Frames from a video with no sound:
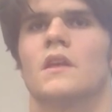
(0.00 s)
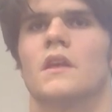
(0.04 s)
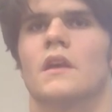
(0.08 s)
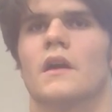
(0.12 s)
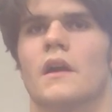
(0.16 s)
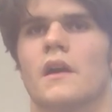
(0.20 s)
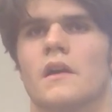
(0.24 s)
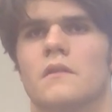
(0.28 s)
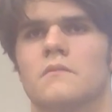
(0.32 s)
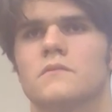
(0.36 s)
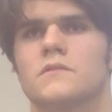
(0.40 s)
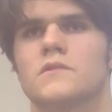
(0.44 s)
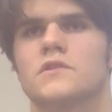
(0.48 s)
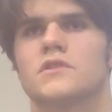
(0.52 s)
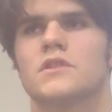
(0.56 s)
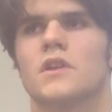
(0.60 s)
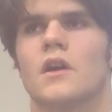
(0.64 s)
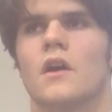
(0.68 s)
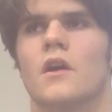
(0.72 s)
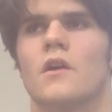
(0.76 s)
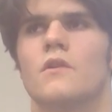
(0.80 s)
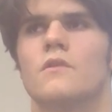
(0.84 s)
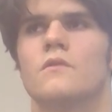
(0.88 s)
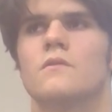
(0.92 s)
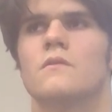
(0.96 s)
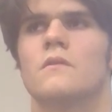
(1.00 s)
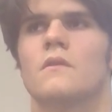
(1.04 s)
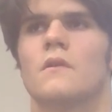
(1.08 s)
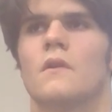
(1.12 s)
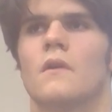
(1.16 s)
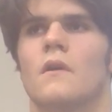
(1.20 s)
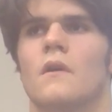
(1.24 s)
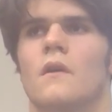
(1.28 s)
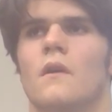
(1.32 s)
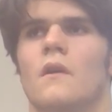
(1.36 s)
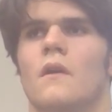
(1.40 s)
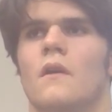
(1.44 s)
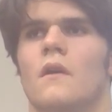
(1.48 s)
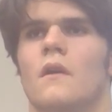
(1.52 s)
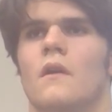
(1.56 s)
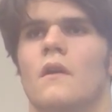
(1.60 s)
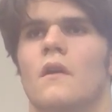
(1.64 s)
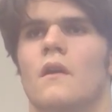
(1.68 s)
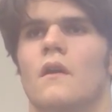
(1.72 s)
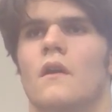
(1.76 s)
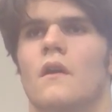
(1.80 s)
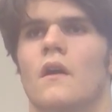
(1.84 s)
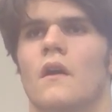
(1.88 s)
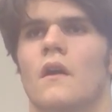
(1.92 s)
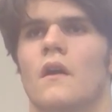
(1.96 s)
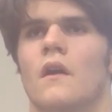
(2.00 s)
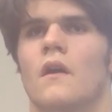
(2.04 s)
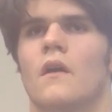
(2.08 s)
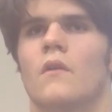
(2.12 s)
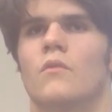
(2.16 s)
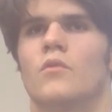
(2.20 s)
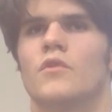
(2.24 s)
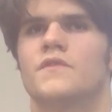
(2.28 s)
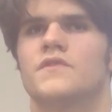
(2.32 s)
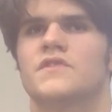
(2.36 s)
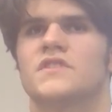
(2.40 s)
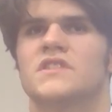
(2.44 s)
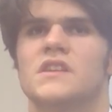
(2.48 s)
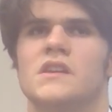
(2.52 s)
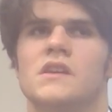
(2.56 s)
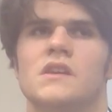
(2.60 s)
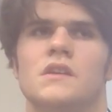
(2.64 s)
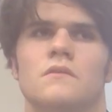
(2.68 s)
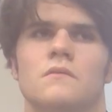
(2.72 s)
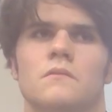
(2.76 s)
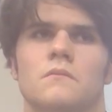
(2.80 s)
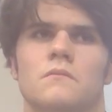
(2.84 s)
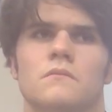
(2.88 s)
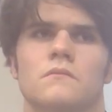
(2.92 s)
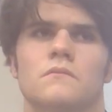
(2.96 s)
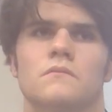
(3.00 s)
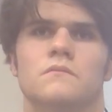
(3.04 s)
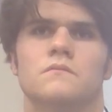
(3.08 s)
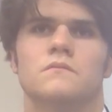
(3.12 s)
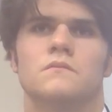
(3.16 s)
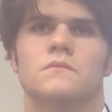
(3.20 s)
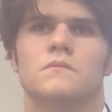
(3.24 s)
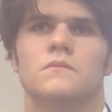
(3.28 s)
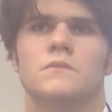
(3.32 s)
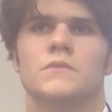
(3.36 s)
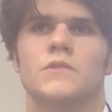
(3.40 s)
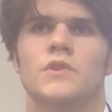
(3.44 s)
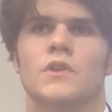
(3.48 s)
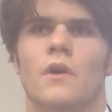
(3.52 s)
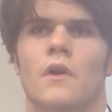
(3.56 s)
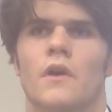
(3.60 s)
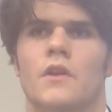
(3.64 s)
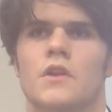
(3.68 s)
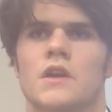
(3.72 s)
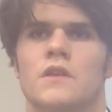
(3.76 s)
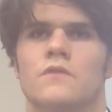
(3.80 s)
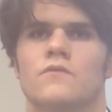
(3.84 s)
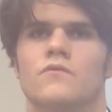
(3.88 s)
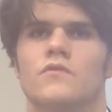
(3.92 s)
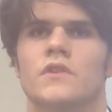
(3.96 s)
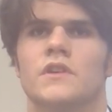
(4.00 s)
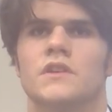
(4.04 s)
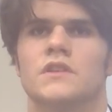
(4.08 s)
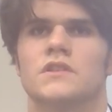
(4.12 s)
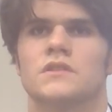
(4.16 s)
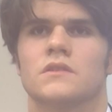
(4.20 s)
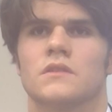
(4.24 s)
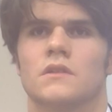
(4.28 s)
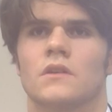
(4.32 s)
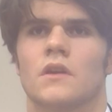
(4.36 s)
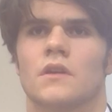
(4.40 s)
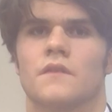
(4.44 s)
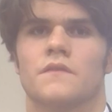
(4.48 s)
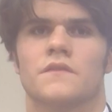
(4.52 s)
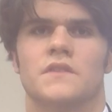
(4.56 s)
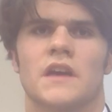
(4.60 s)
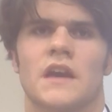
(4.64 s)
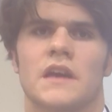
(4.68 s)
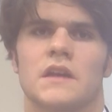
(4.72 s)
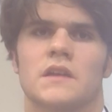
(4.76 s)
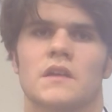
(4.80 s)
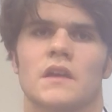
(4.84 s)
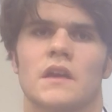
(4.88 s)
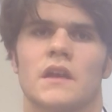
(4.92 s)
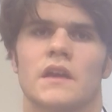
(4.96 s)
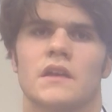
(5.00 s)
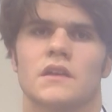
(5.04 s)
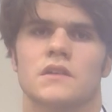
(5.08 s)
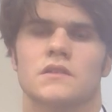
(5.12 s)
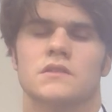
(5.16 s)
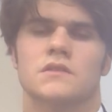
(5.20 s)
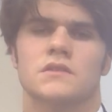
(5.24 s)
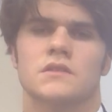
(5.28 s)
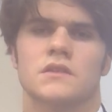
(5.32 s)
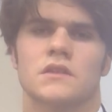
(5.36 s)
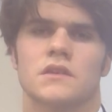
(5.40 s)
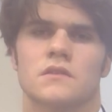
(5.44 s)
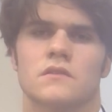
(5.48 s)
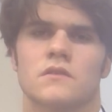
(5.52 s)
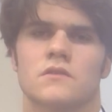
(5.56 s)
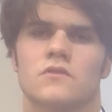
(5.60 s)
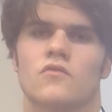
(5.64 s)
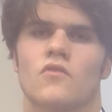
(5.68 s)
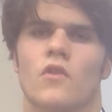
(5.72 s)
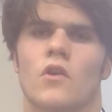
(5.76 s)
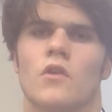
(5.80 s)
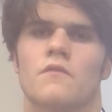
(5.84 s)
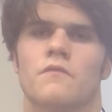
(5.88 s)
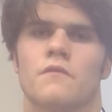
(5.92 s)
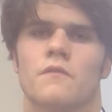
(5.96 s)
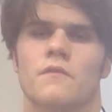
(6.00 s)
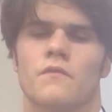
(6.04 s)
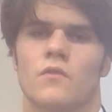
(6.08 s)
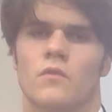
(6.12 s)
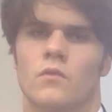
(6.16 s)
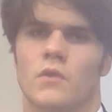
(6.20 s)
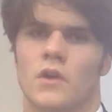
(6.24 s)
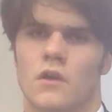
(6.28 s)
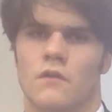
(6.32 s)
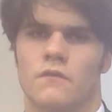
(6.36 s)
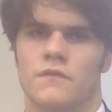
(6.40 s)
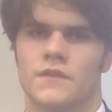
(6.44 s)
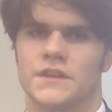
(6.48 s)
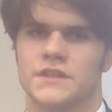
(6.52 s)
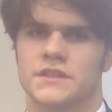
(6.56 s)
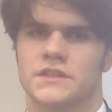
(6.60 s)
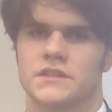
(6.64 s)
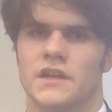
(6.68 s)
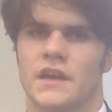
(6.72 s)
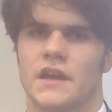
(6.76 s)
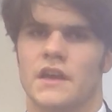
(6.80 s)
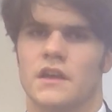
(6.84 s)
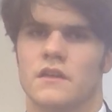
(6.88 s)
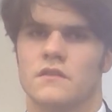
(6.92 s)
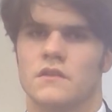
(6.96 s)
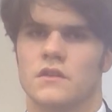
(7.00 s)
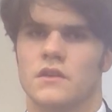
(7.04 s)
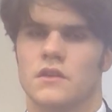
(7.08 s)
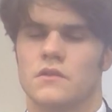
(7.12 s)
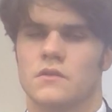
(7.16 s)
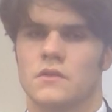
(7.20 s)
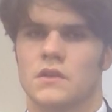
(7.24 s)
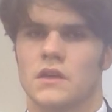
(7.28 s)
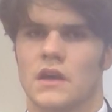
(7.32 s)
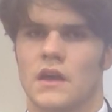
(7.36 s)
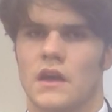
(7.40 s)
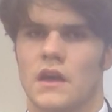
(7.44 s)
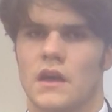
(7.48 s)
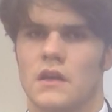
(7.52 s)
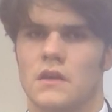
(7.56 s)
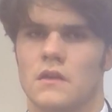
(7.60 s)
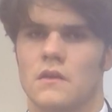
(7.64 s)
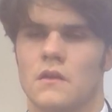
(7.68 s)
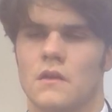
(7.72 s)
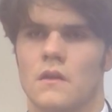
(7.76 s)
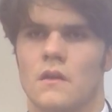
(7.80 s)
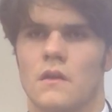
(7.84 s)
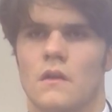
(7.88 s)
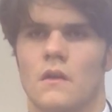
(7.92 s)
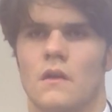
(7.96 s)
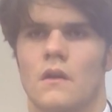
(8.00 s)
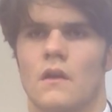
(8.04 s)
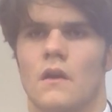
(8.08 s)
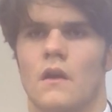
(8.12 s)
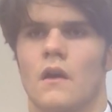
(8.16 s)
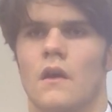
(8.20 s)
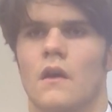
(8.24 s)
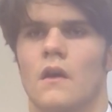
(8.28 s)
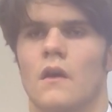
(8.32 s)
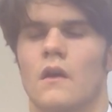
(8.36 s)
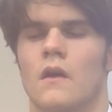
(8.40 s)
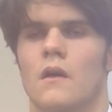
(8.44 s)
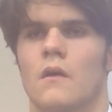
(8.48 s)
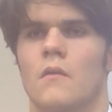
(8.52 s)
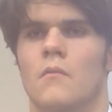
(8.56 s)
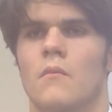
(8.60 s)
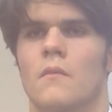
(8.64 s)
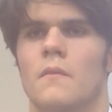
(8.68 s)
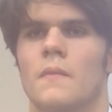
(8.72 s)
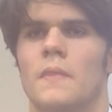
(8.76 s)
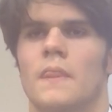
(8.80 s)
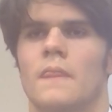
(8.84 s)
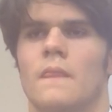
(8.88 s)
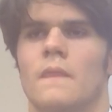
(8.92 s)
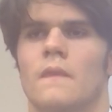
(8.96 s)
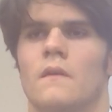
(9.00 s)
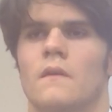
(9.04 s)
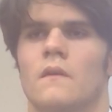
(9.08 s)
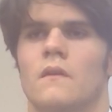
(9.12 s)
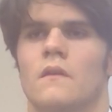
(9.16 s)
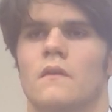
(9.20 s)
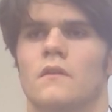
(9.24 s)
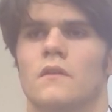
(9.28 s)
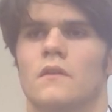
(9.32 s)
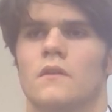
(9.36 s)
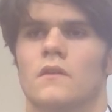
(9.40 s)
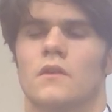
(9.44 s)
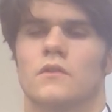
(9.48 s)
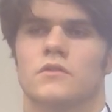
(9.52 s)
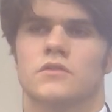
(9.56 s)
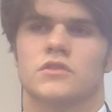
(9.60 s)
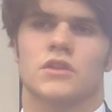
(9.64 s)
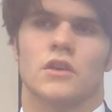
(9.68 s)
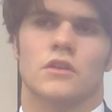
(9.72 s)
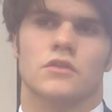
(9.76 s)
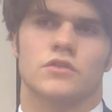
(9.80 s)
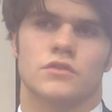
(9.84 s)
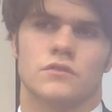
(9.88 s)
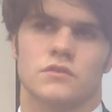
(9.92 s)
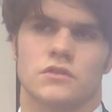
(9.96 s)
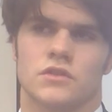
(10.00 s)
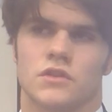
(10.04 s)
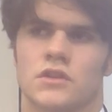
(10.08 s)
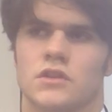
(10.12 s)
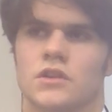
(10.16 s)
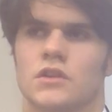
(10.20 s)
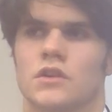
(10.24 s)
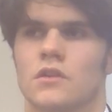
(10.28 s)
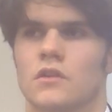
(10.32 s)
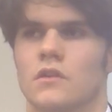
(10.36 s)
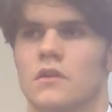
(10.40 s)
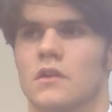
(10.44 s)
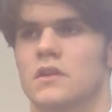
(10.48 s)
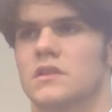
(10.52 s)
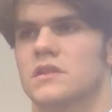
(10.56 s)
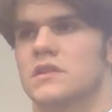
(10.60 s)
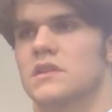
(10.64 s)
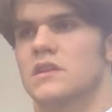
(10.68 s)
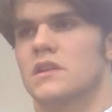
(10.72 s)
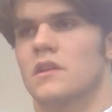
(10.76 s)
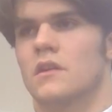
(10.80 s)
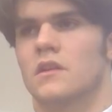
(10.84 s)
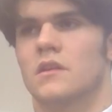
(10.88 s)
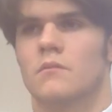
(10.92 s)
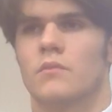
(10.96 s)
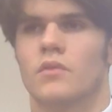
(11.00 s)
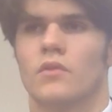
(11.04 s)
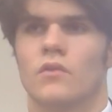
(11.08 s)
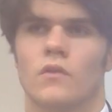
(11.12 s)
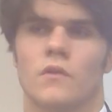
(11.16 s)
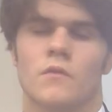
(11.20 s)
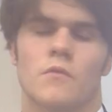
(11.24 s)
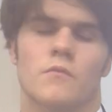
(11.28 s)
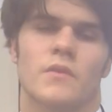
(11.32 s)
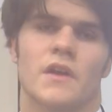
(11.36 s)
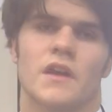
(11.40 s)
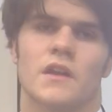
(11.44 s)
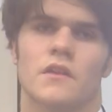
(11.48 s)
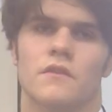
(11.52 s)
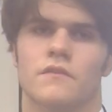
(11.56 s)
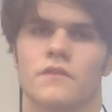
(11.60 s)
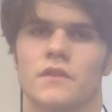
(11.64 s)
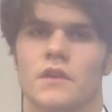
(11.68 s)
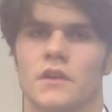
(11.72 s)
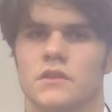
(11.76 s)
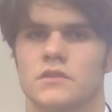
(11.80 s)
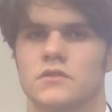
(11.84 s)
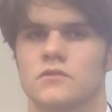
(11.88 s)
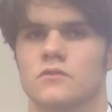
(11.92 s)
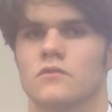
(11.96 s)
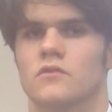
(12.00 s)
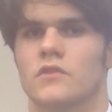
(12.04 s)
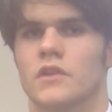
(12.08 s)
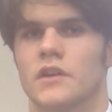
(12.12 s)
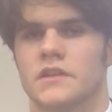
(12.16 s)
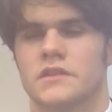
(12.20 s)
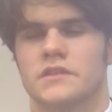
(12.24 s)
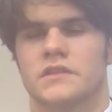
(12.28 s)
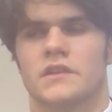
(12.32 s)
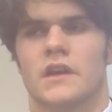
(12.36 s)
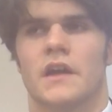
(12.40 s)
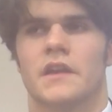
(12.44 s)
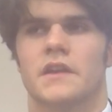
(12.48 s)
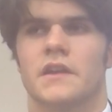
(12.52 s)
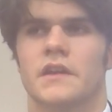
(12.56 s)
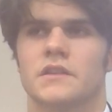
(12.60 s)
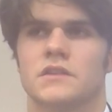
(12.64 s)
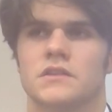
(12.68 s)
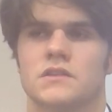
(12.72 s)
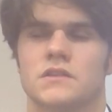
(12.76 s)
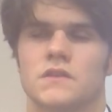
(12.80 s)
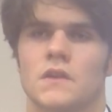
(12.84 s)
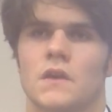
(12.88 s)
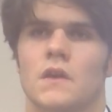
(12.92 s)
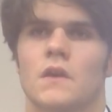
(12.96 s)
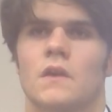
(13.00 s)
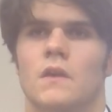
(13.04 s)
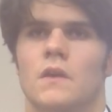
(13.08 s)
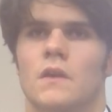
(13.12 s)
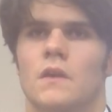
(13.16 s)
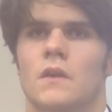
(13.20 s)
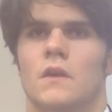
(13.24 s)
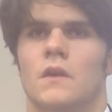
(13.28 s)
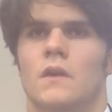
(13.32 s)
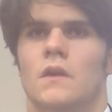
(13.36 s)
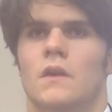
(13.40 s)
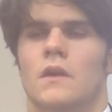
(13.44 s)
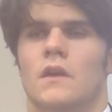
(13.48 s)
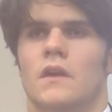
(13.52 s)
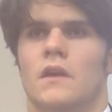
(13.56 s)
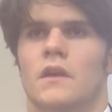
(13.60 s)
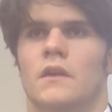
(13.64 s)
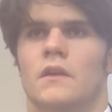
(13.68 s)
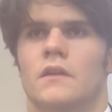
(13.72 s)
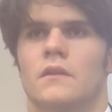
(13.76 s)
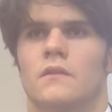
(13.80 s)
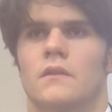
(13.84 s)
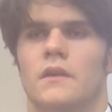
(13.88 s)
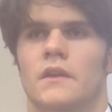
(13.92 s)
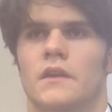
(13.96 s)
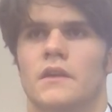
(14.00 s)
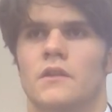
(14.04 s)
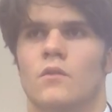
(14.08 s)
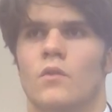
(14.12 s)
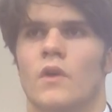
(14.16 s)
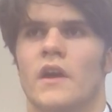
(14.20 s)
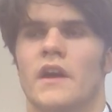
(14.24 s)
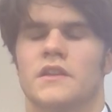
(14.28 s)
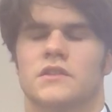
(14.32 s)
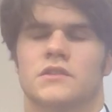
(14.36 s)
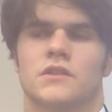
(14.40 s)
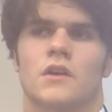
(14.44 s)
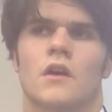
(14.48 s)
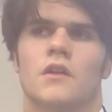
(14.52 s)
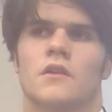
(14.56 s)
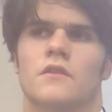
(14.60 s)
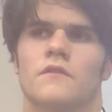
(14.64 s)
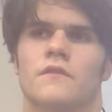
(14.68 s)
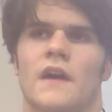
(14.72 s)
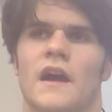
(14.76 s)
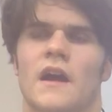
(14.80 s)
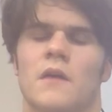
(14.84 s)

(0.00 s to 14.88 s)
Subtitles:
Yeah. So we've seen, you know, in recent kind of decades, the growth of the welfare state in the UK, you know, social security, unemployment benefits, all this, and it's, in a way, it's kind of